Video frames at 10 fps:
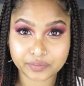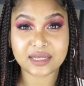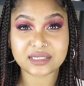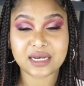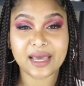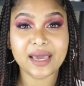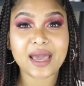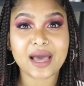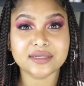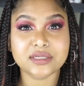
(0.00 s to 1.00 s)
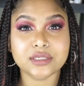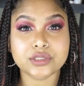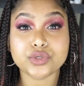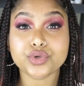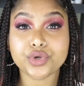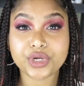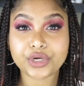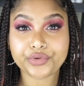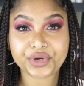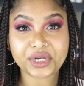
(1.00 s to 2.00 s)
azelaic acid is a good
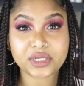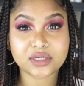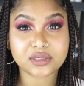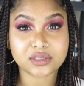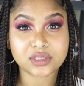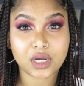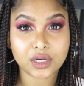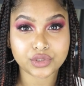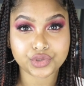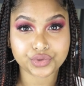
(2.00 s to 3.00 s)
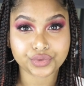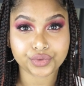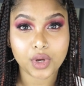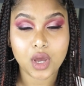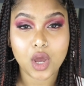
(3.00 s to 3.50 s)
ingredient to turn to